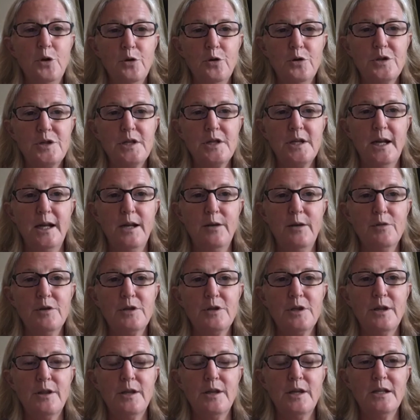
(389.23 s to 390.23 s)
Pure study,
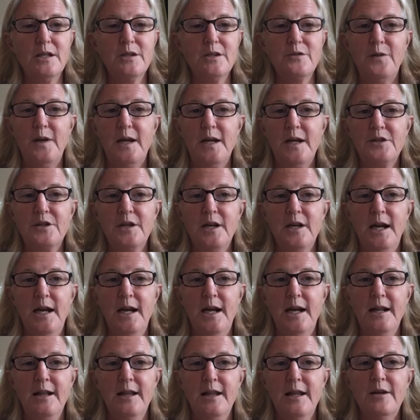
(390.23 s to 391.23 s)
which I think is
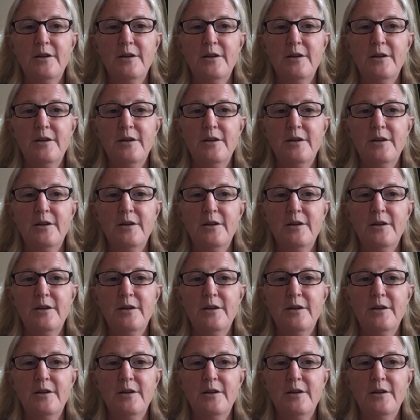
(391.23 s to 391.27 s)
fascinating.